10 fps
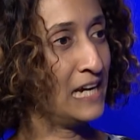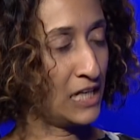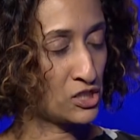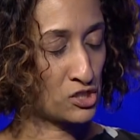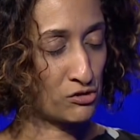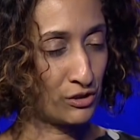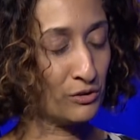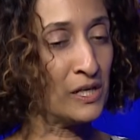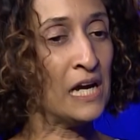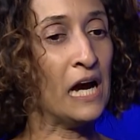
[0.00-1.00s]
is
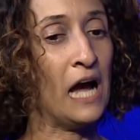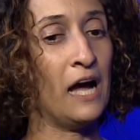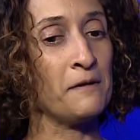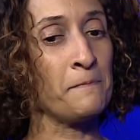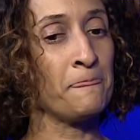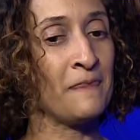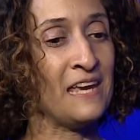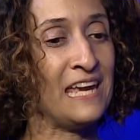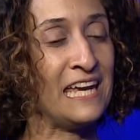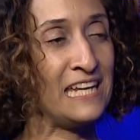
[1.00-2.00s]
true.
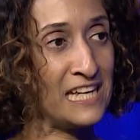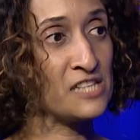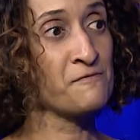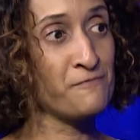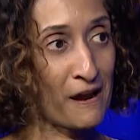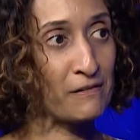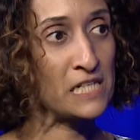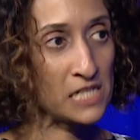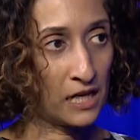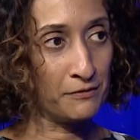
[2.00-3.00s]
It is very
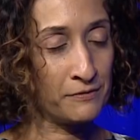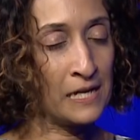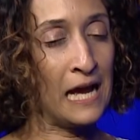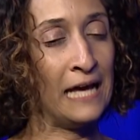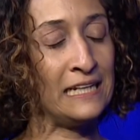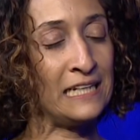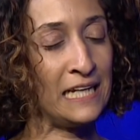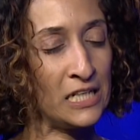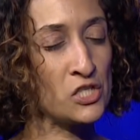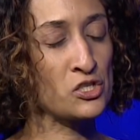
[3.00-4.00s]
tough. And it
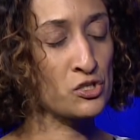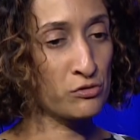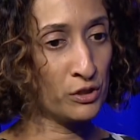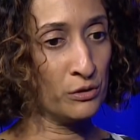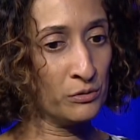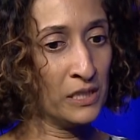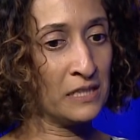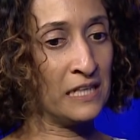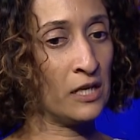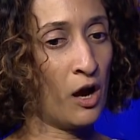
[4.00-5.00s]
is true
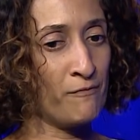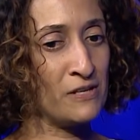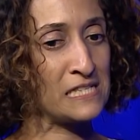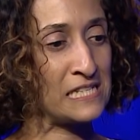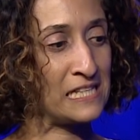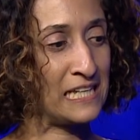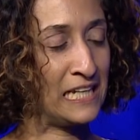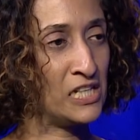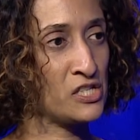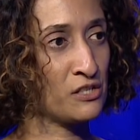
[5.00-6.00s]
that obviously the
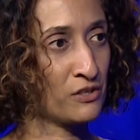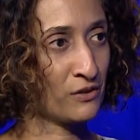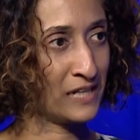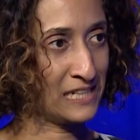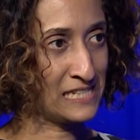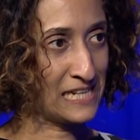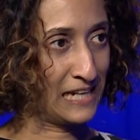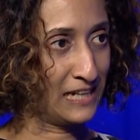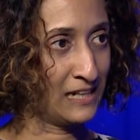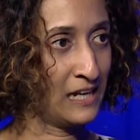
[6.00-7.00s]
easier your
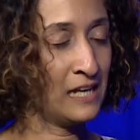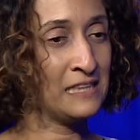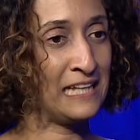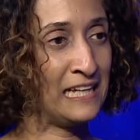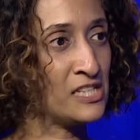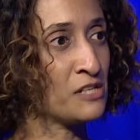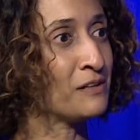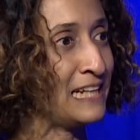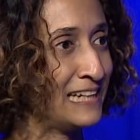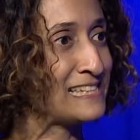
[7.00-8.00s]
intake, the easier
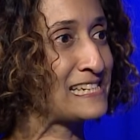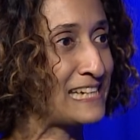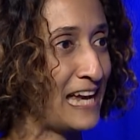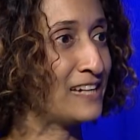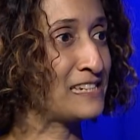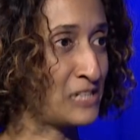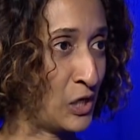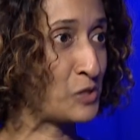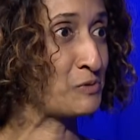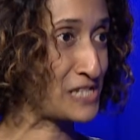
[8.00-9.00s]
it is to get
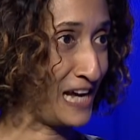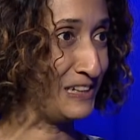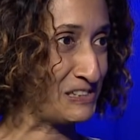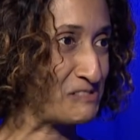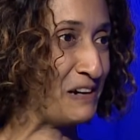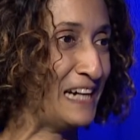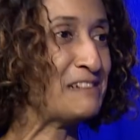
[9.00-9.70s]
good results, right?